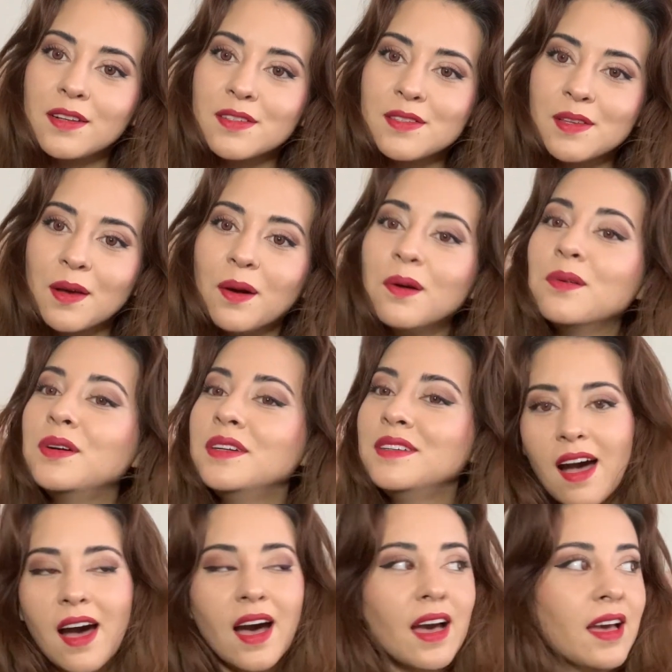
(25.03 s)
So
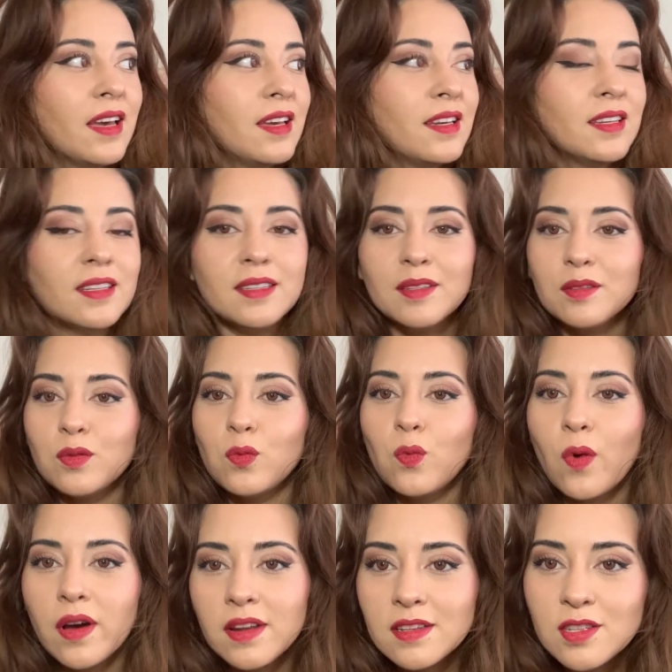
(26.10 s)
I
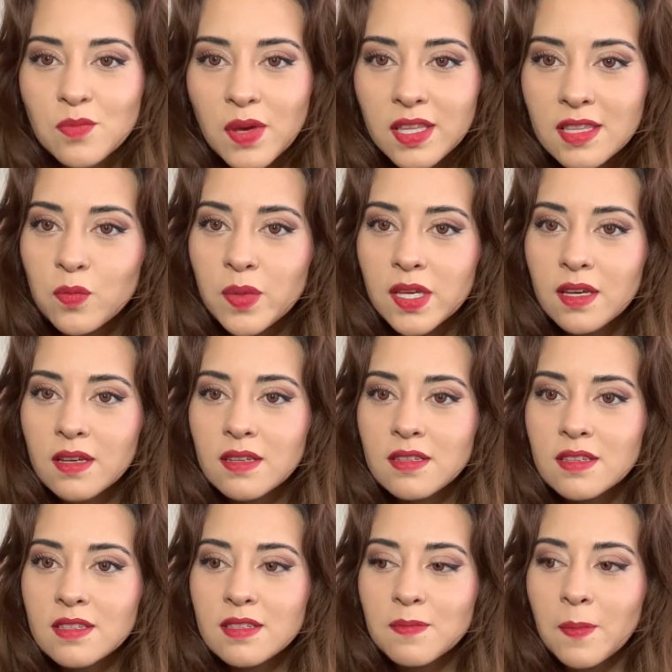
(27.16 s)
wanted to make this
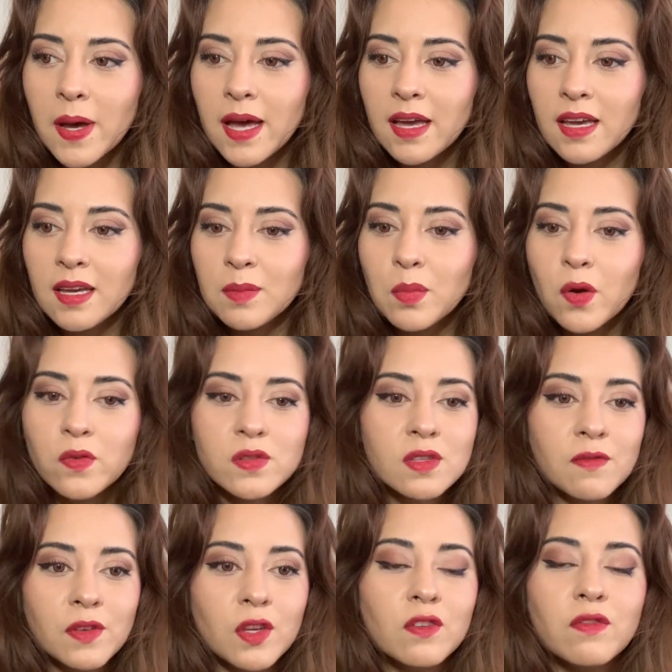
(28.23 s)
because my
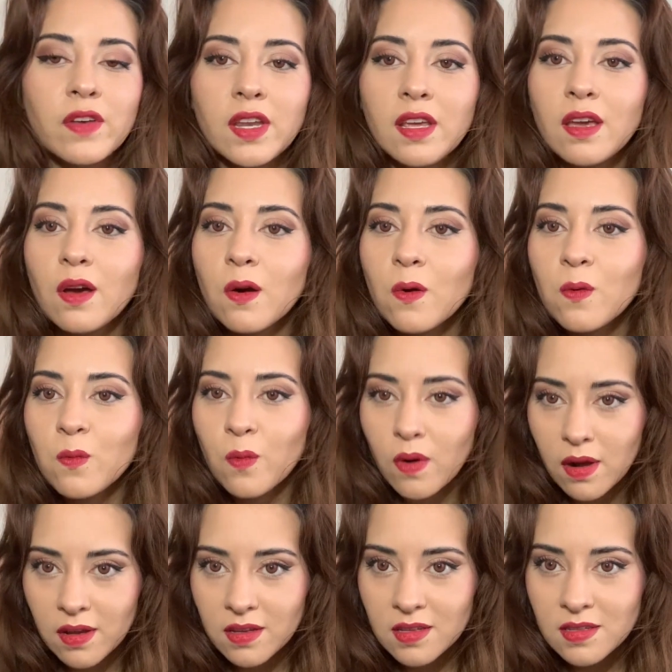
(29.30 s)
most viewed video
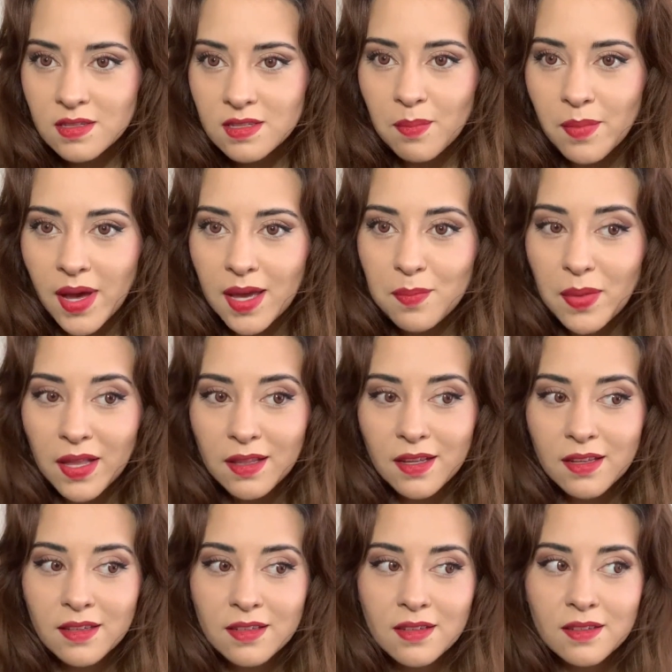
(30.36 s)
was my
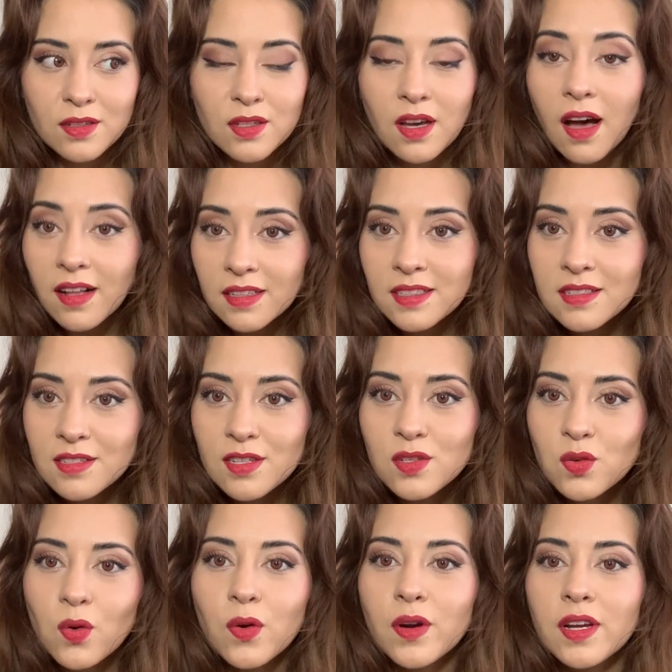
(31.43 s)
Bella Cullen
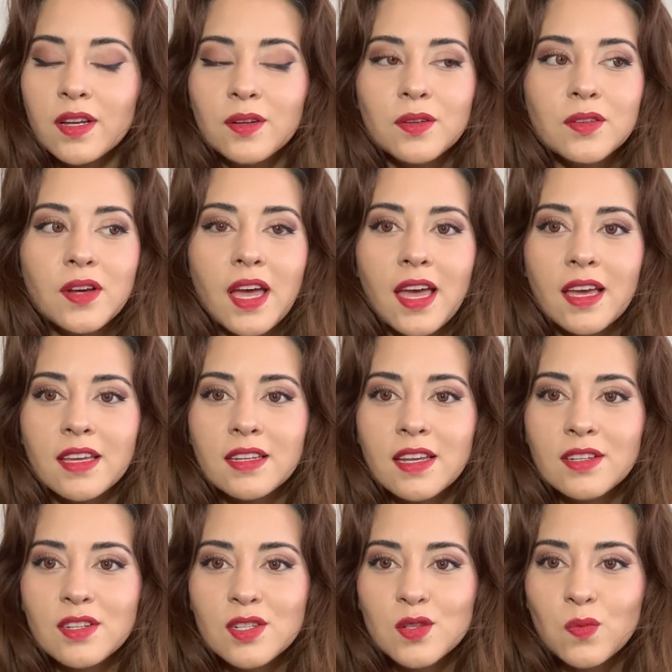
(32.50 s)
tutorial, and
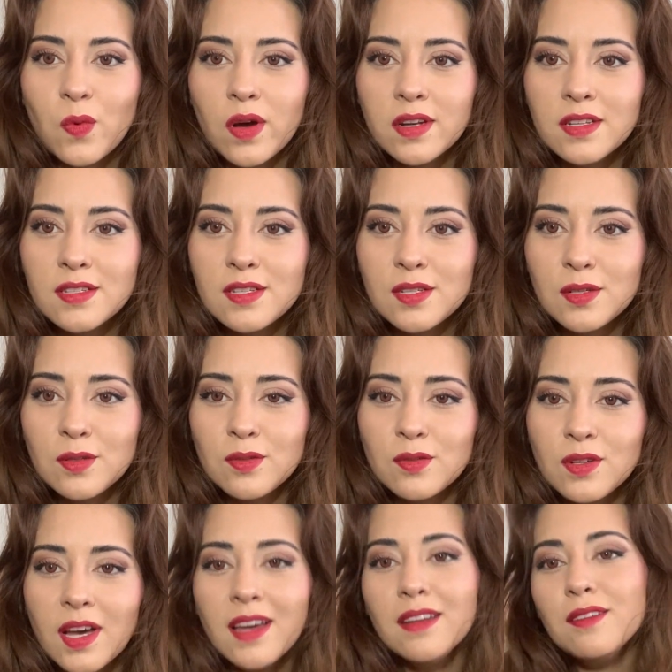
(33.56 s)
I just wanted to
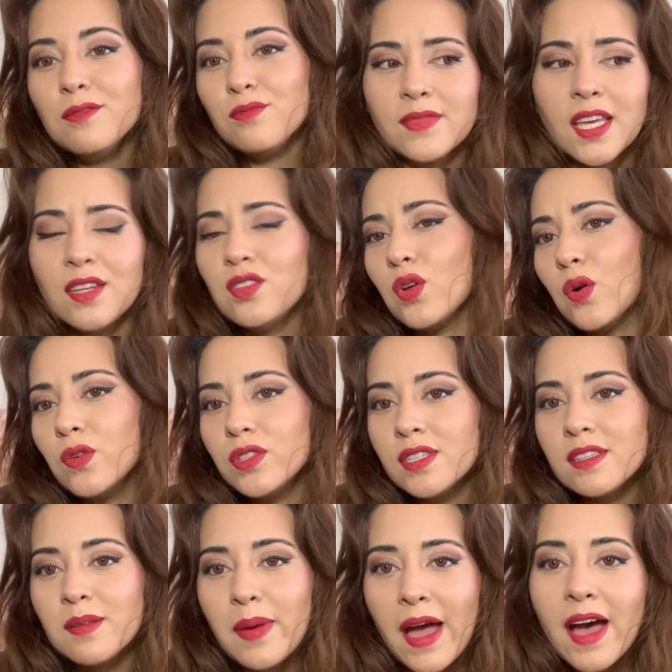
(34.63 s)
kind of indulge
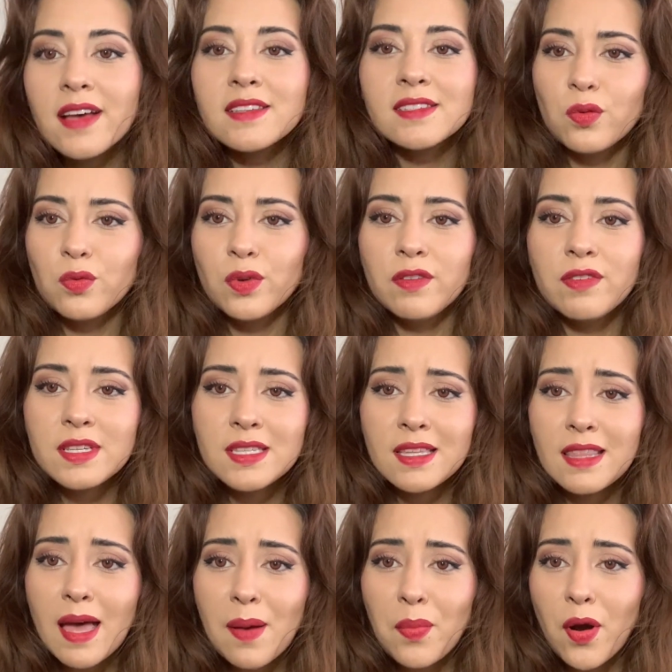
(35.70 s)
in the past and
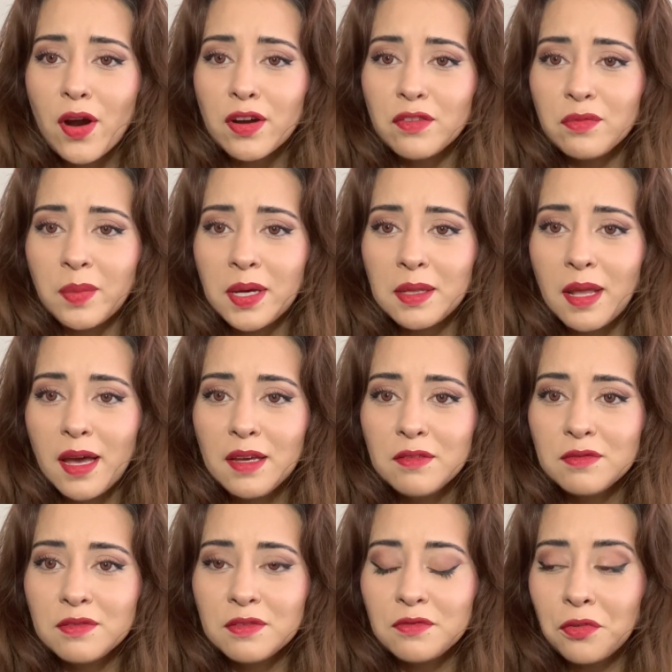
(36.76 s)
revisit that part of my
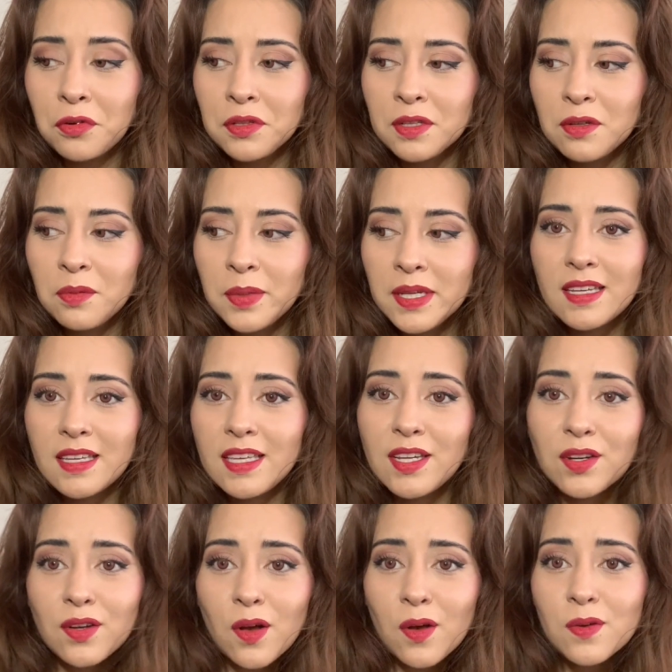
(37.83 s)
life for a little bit.
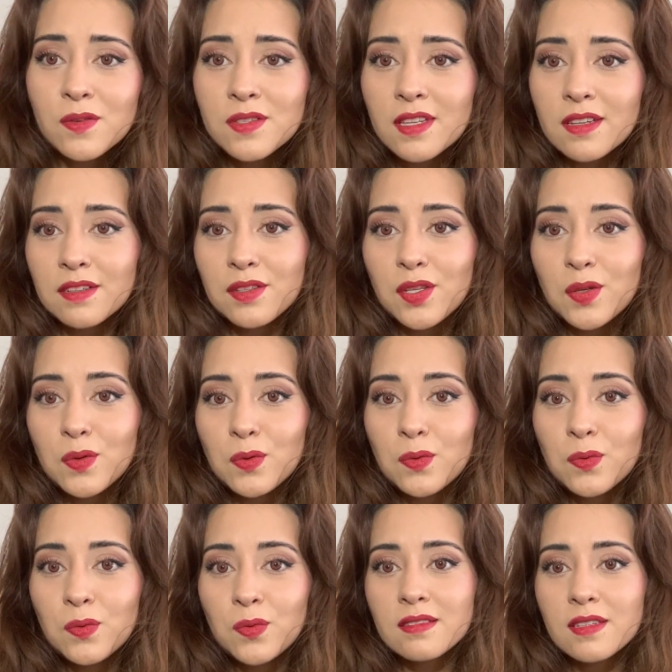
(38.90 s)
Here goes a
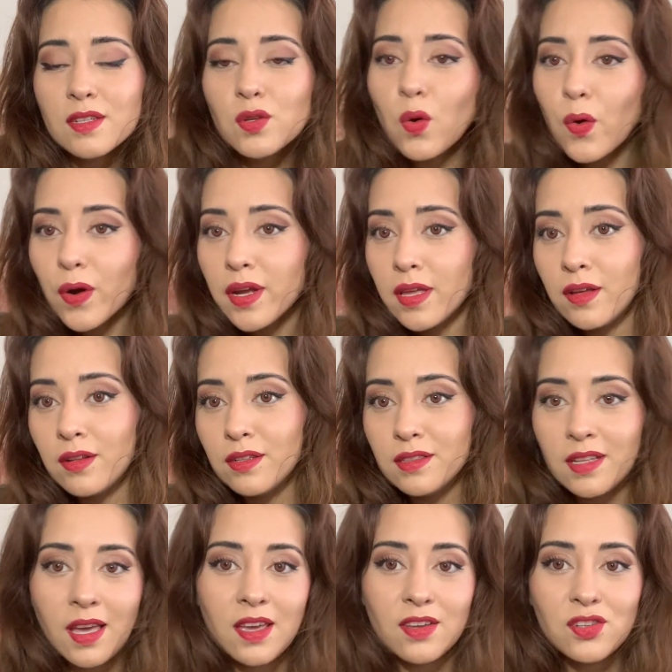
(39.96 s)
new
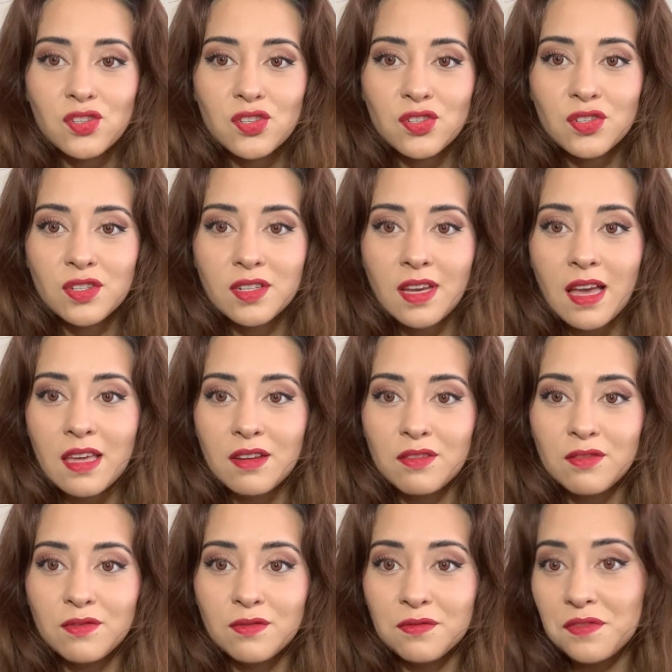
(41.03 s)
tutorial-ish kind
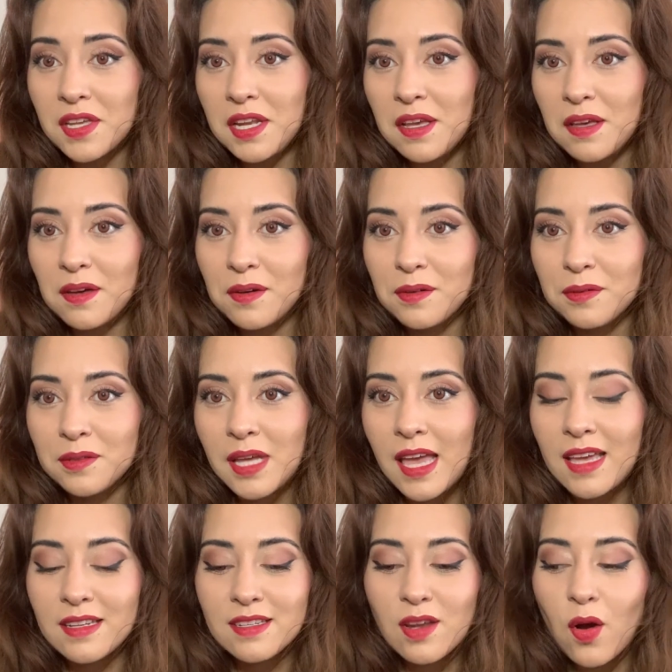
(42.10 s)
of video,
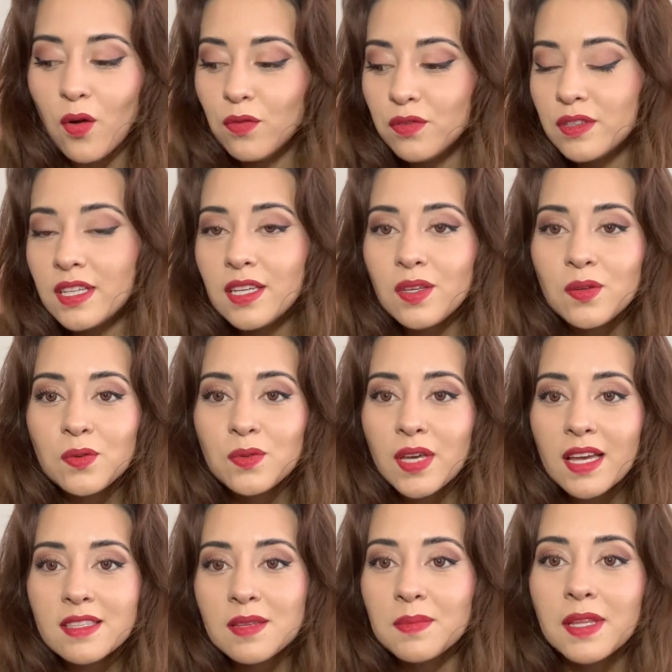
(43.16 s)
and hopefully you
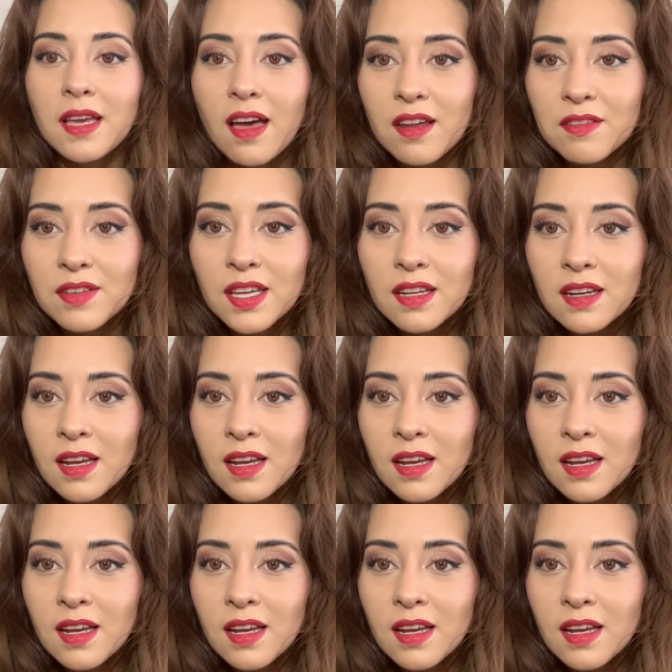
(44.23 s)
get something out of it.